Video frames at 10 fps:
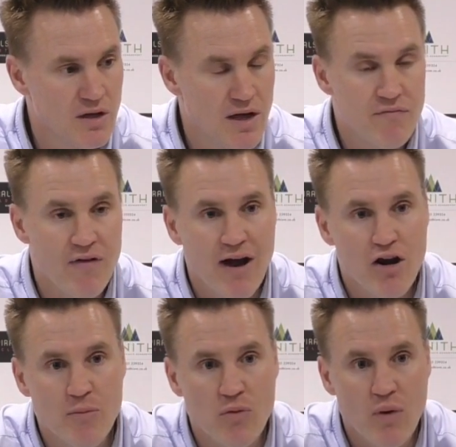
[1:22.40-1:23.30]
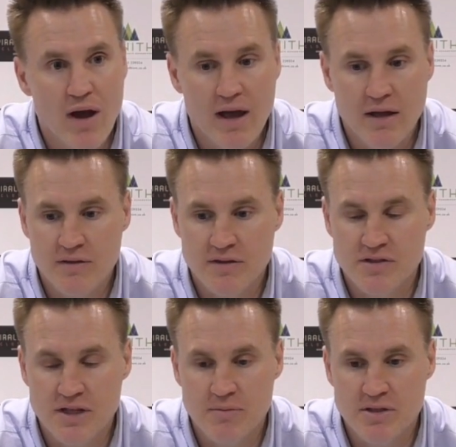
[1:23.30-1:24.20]
environment where the
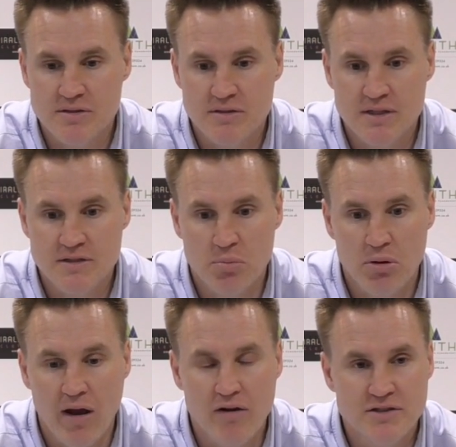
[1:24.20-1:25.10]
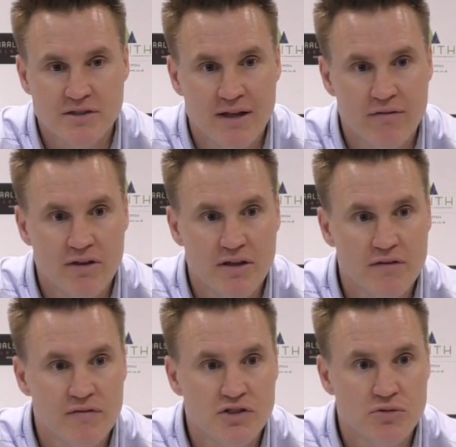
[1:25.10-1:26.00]
team is the priority and never the
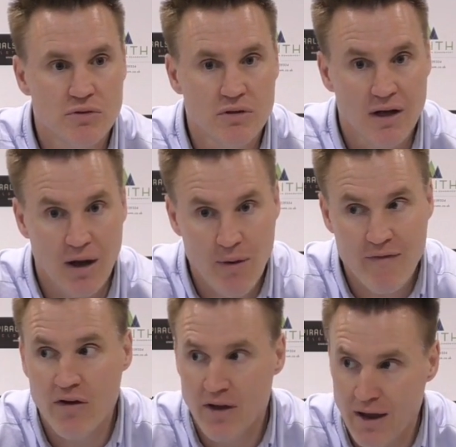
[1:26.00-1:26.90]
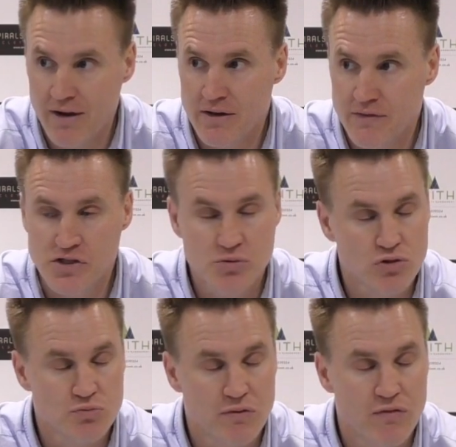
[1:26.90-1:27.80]
individual. However, our
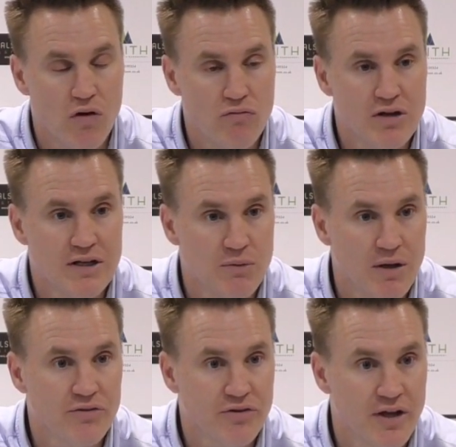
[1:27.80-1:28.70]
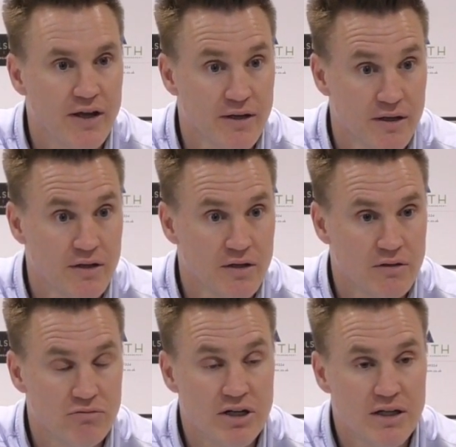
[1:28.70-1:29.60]
individuals performed really well today,
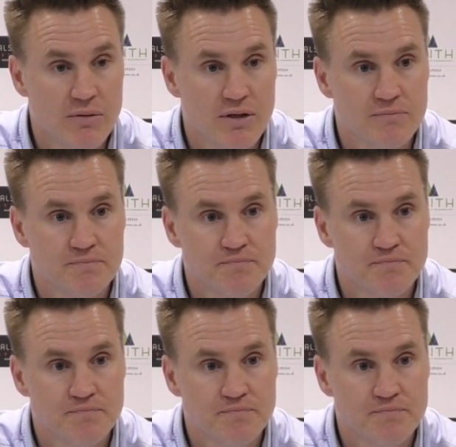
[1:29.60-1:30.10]
really well.